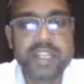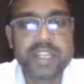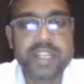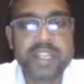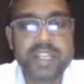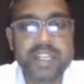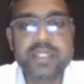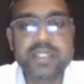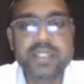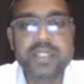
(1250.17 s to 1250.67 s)

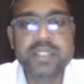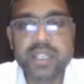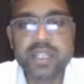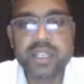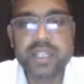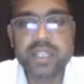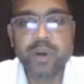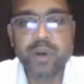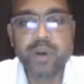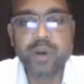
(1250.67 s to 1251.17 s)
That is the
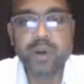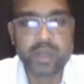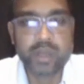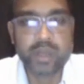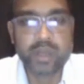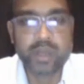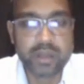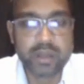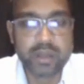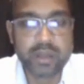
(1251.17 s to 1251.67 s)
third
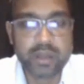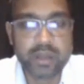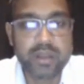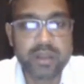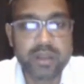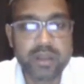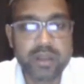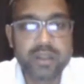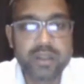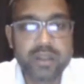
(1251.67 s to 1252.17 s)
component.
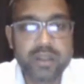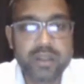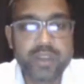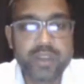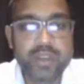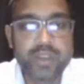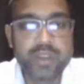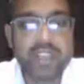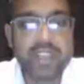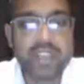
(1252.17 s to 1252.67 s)

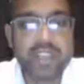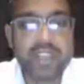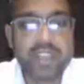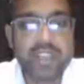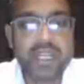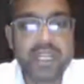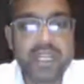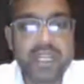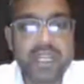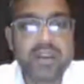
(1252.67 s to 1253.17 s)
So when we
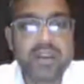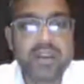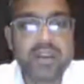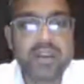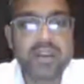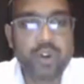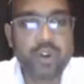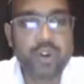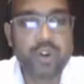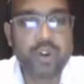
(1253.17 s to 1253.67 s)

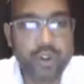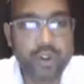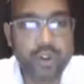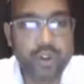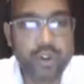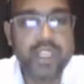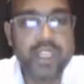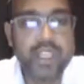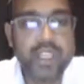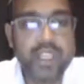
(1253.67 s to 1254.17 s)
learn code
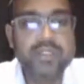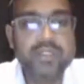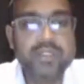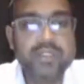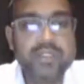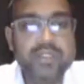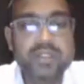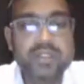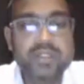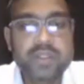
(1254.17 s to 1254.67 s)
of
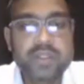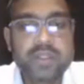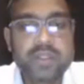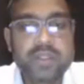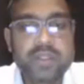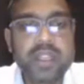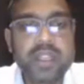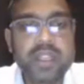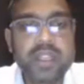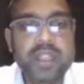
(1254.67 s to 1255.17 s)
ethics,
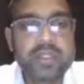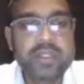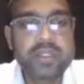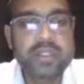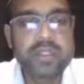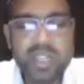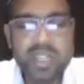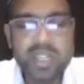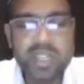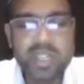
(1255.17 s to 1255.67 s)

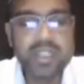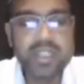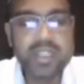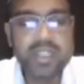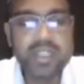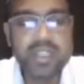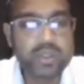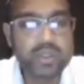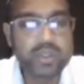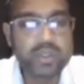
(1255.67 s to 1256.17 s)
only
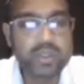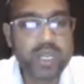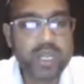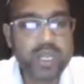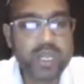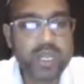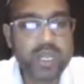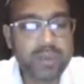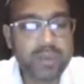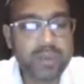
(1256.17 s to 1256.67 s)
three things to
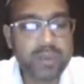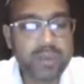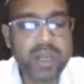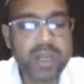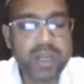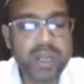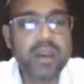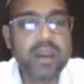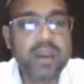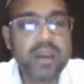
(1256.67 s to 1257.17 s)
learn. Number
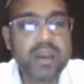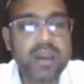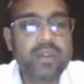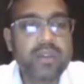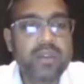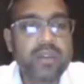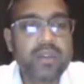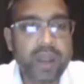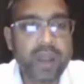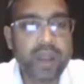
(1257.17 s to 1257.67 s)
one,
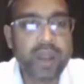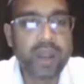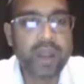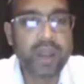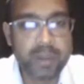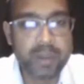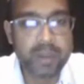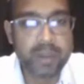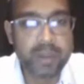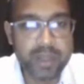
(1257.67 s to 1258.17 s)

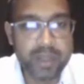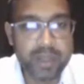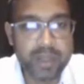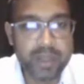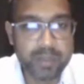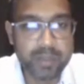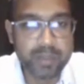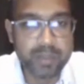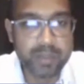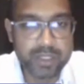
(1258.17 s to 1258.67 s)
fundamental
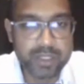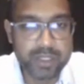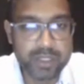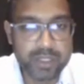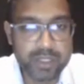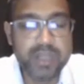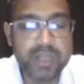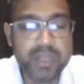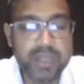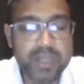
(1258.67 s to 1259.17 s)
ethical
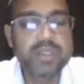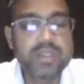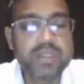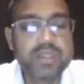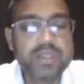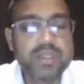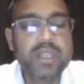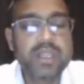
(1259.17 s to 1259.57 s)
principles,